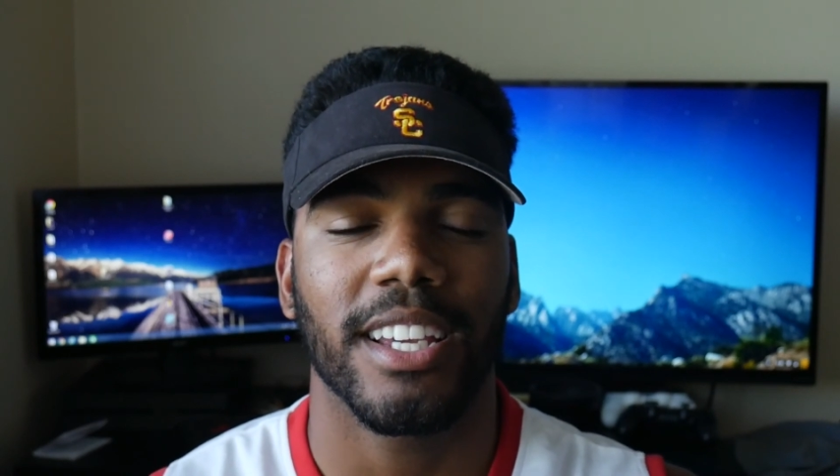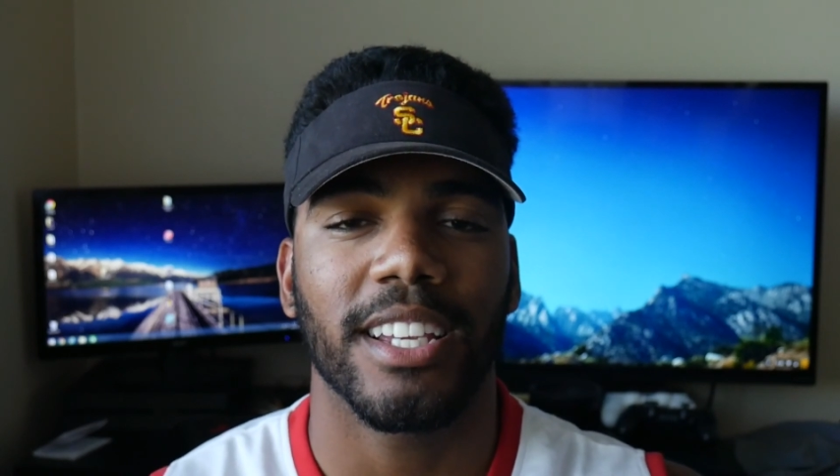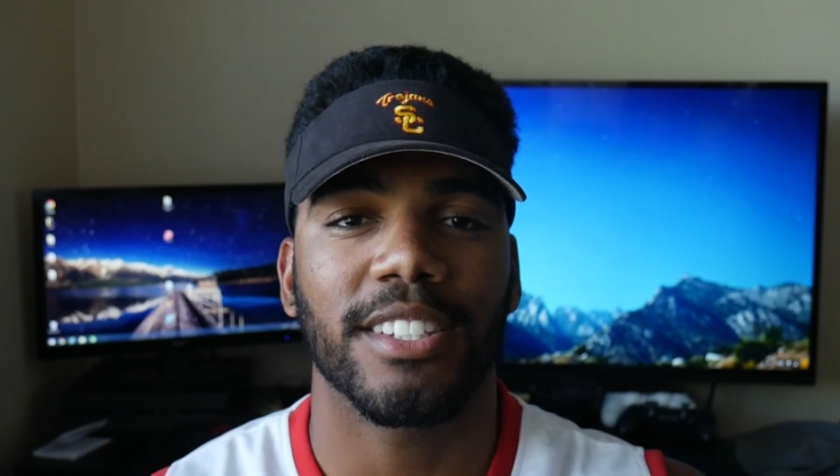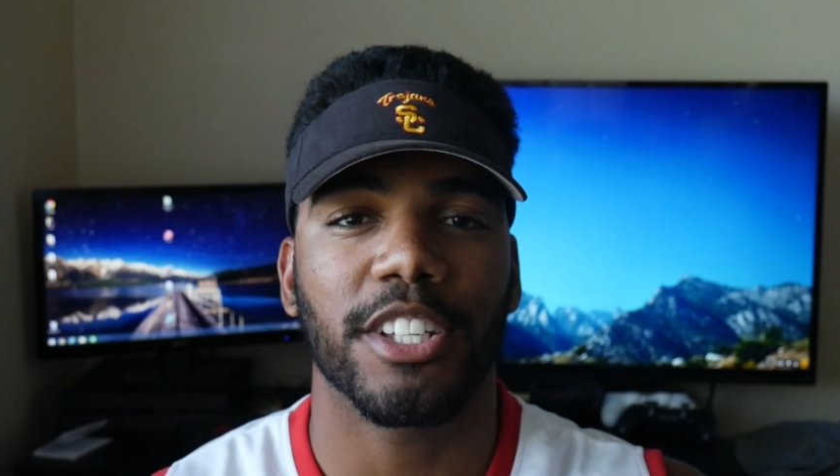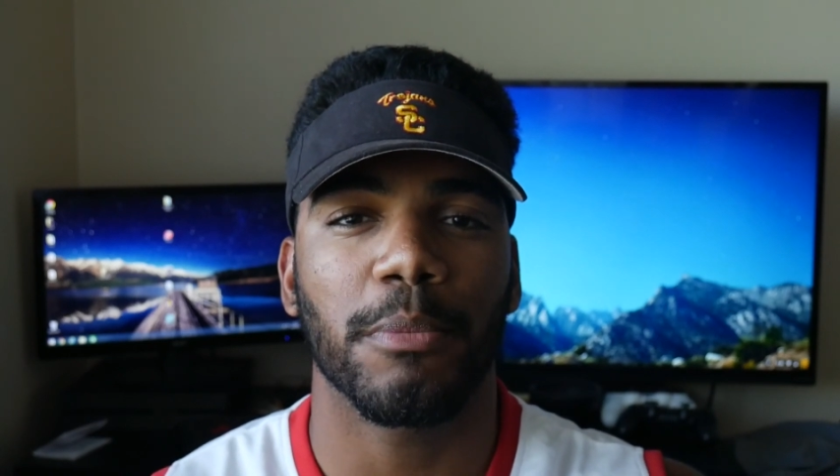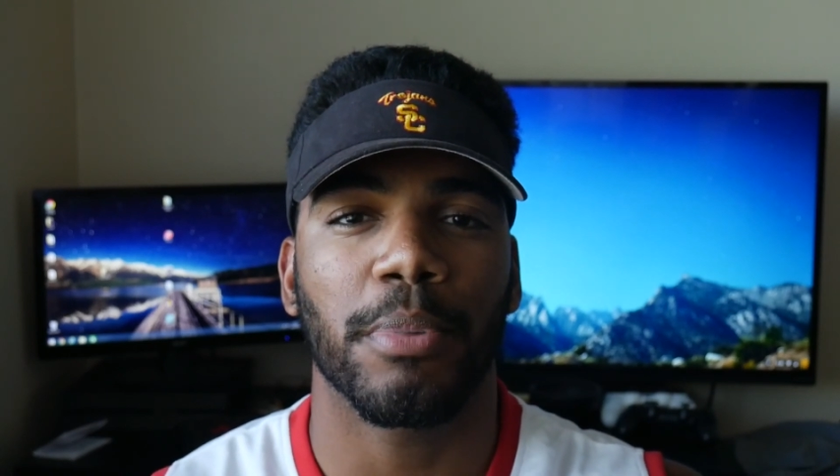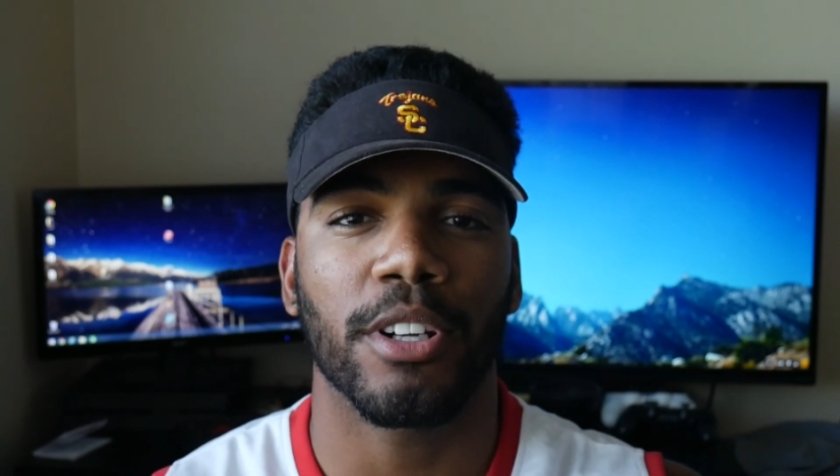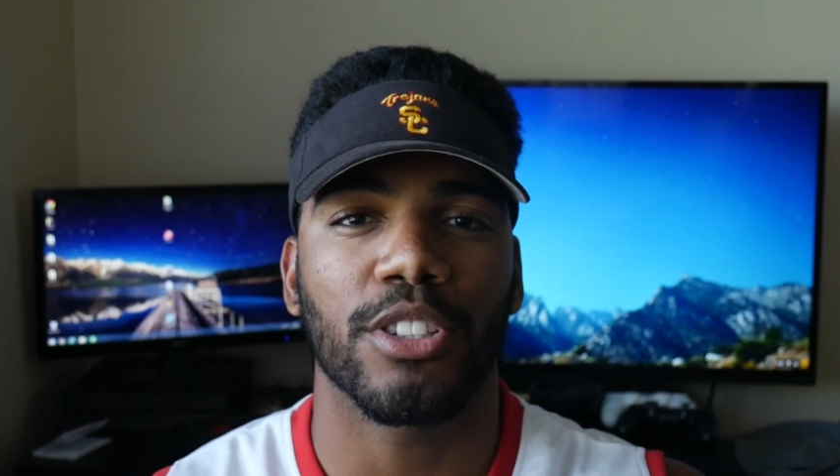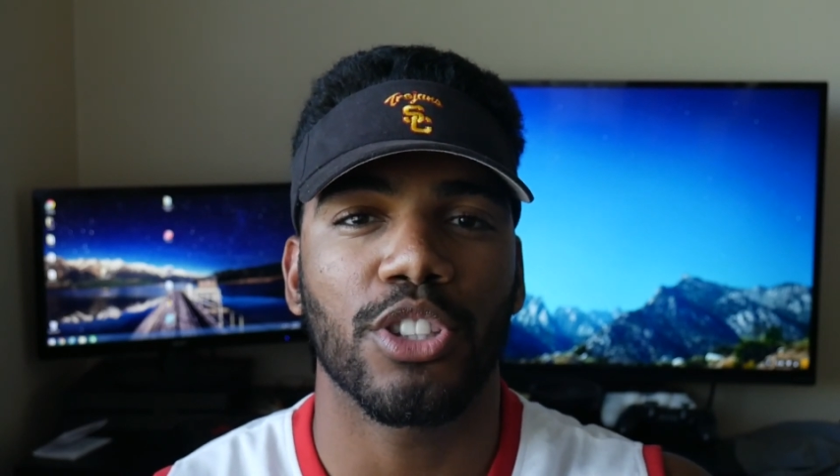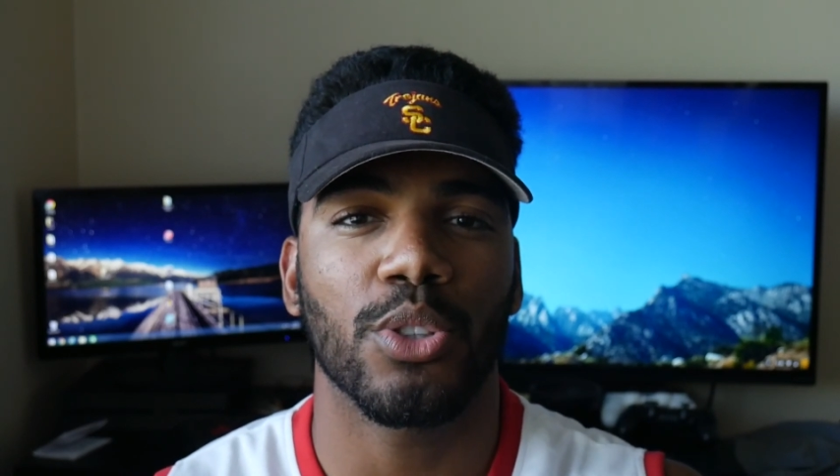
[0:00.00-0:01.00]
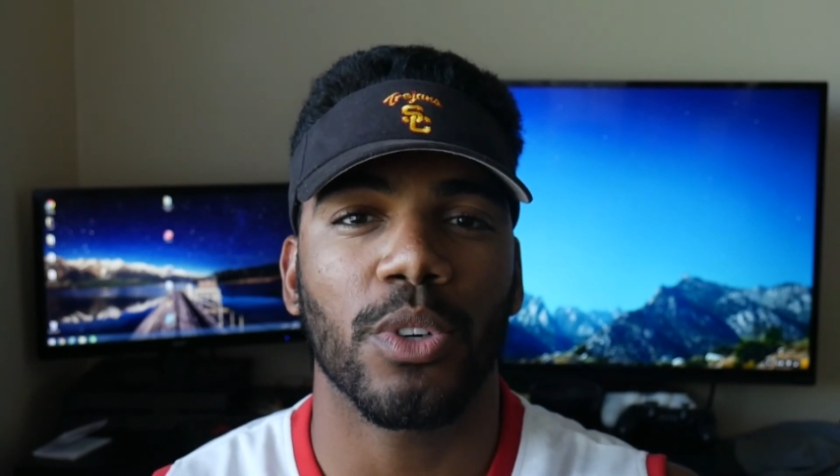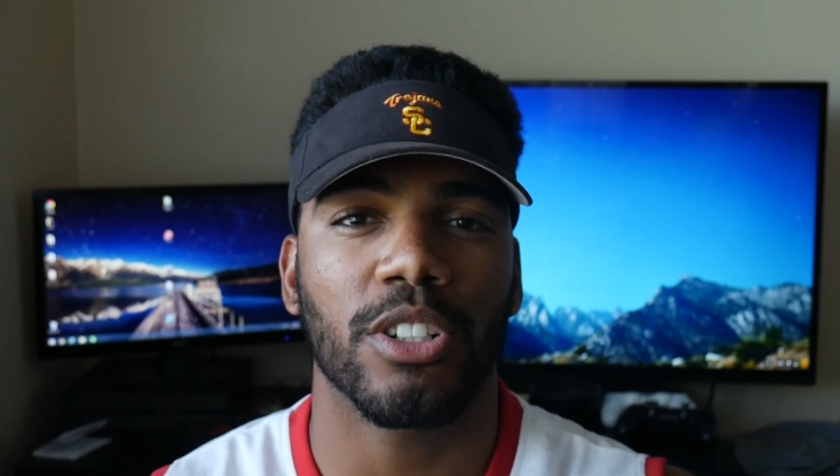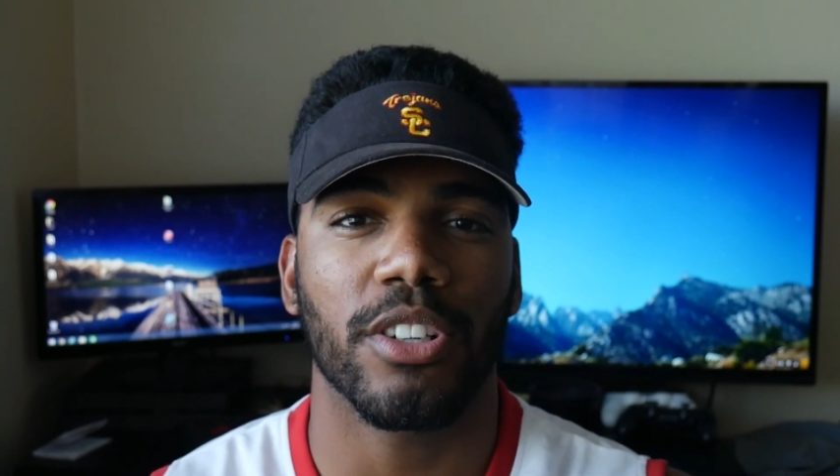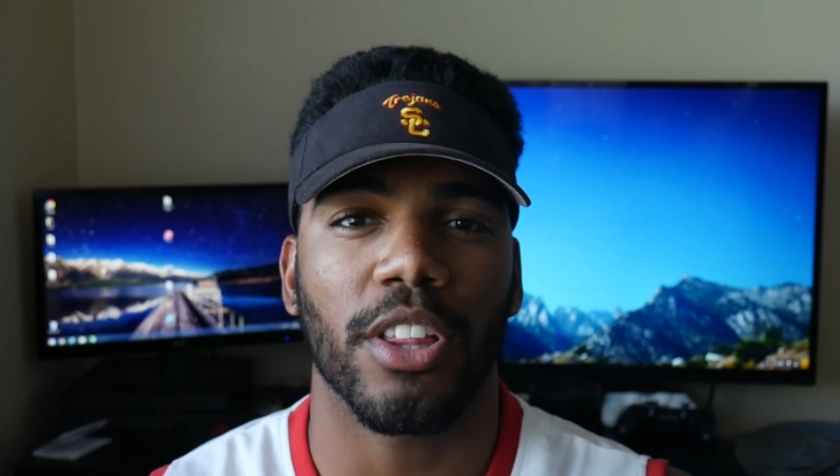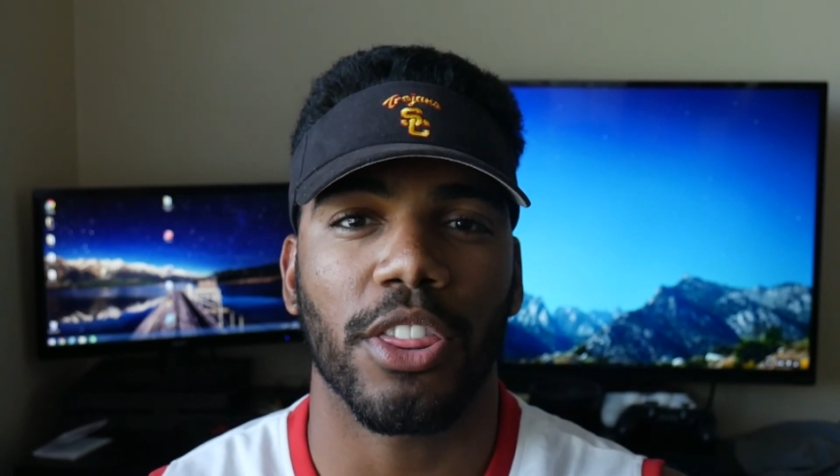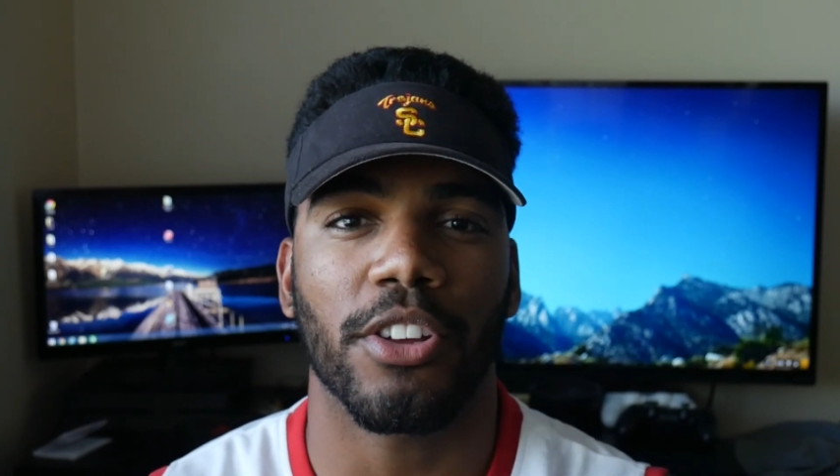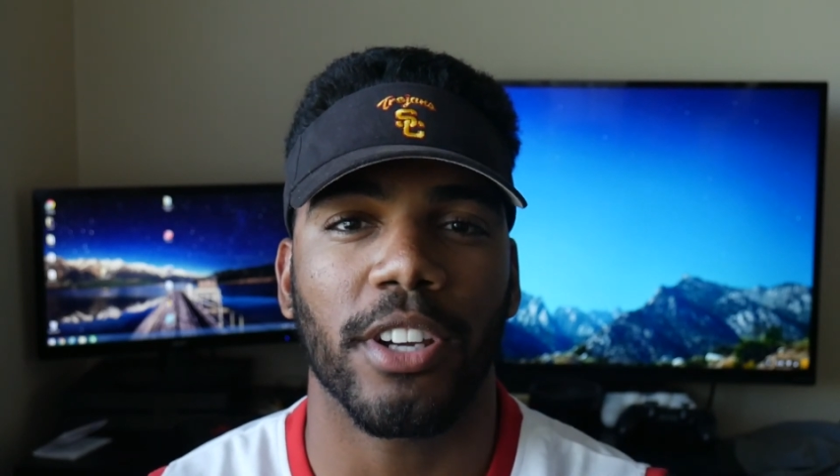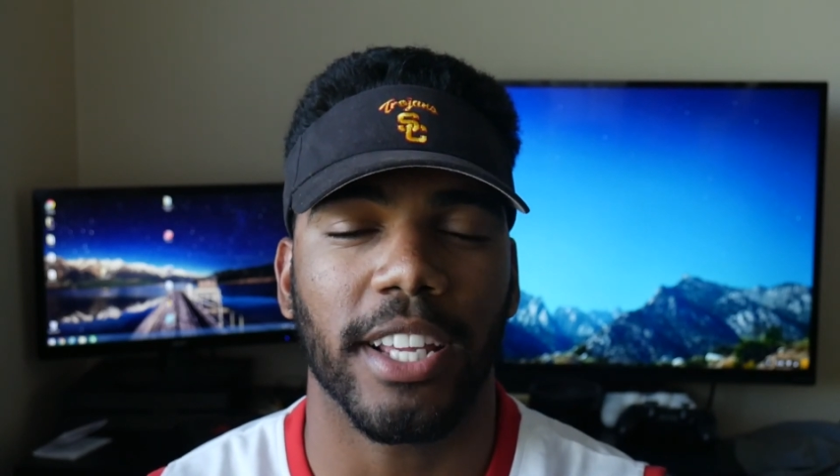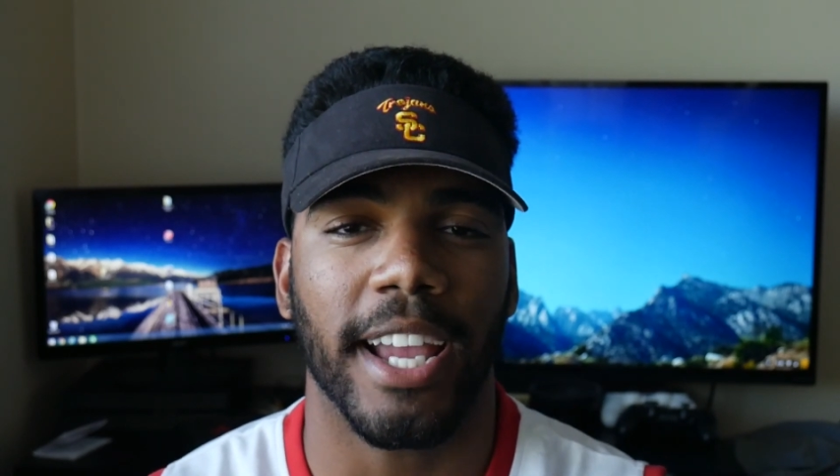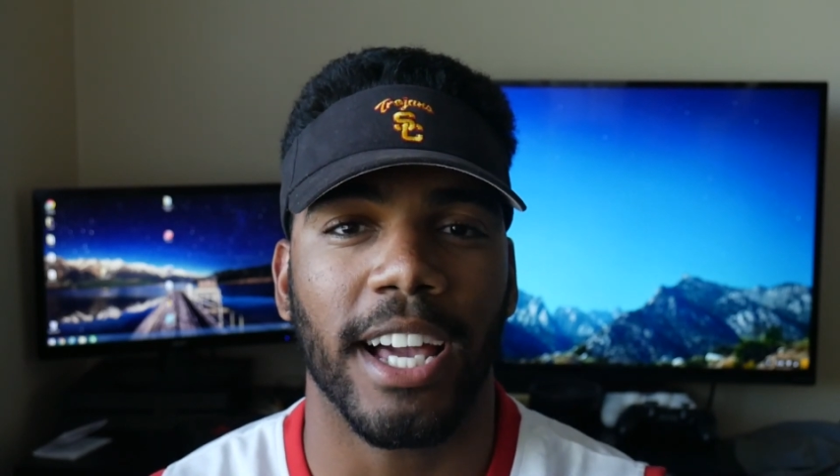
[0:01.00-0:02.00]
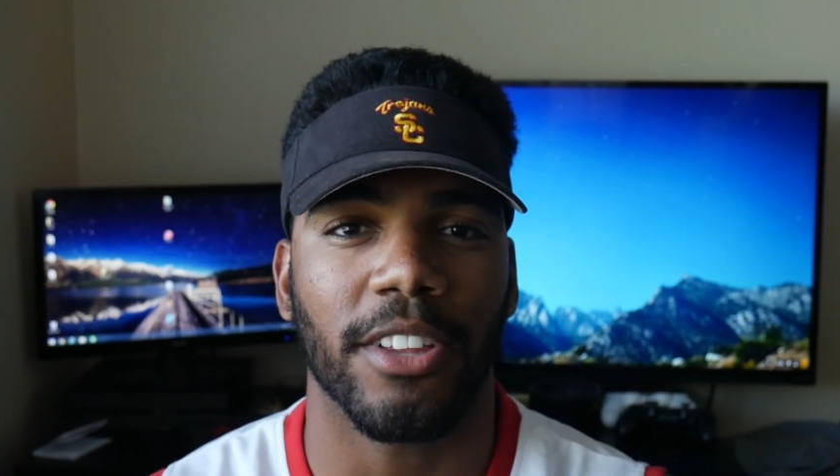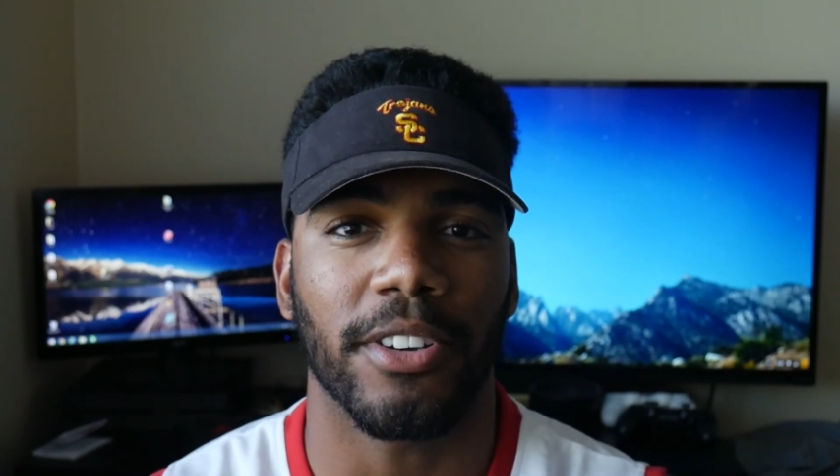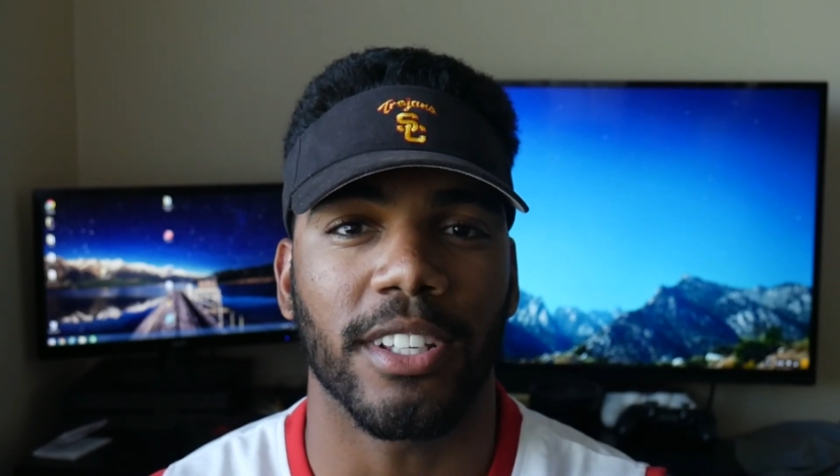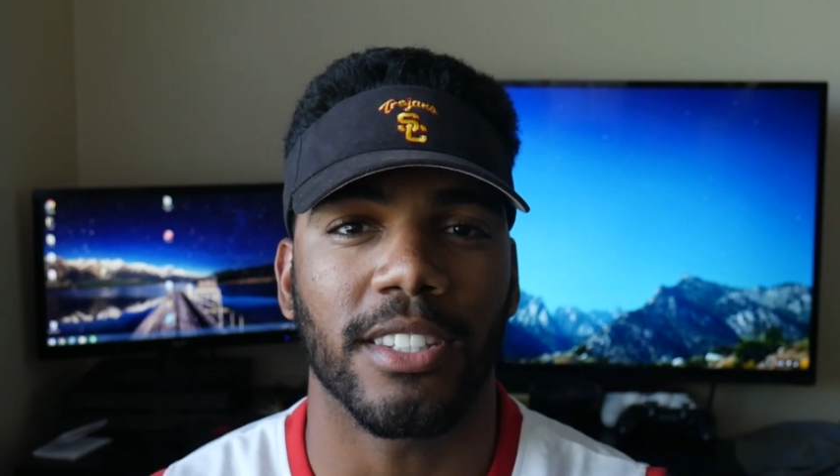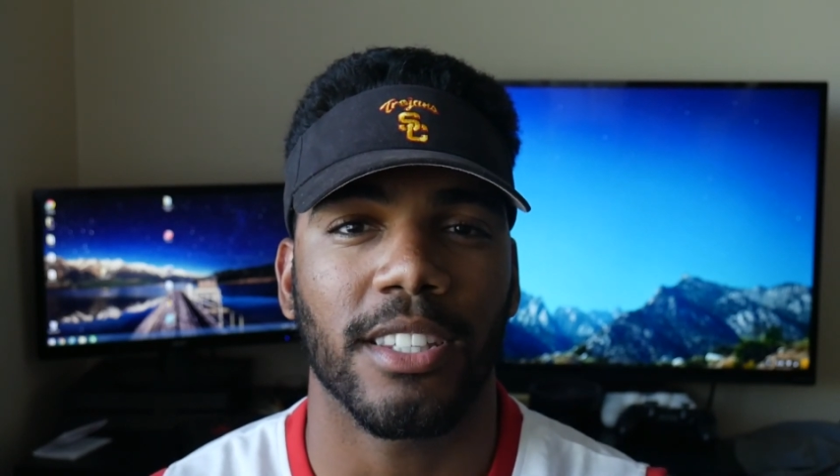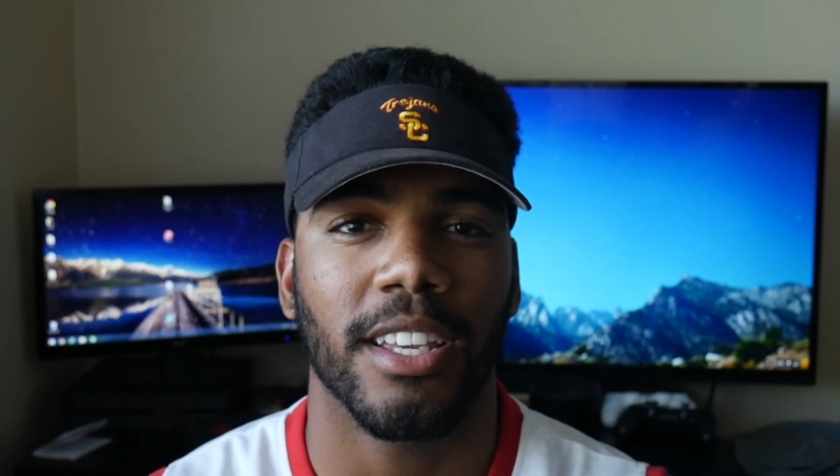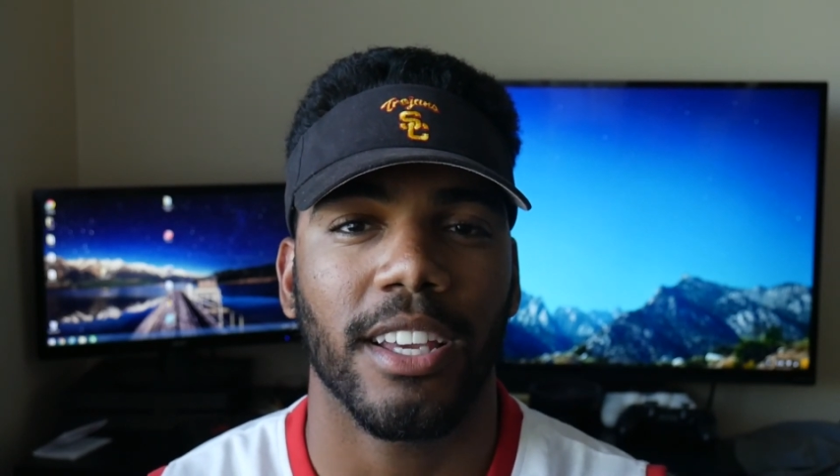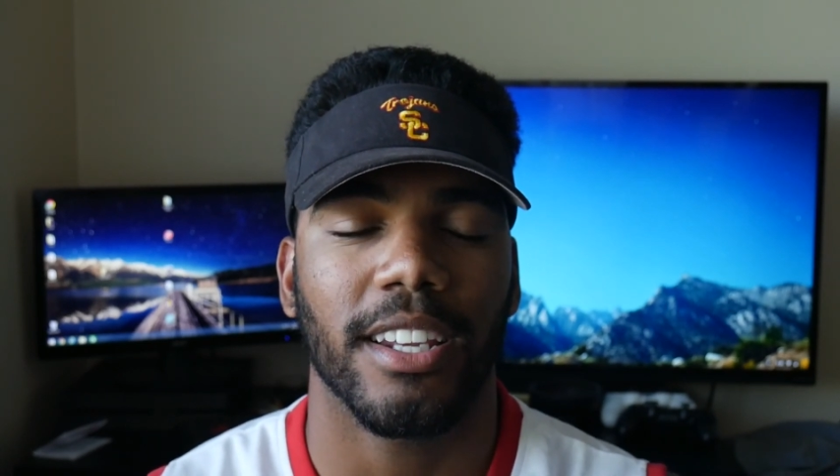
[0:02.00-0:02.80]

He's going to burn 230 calories.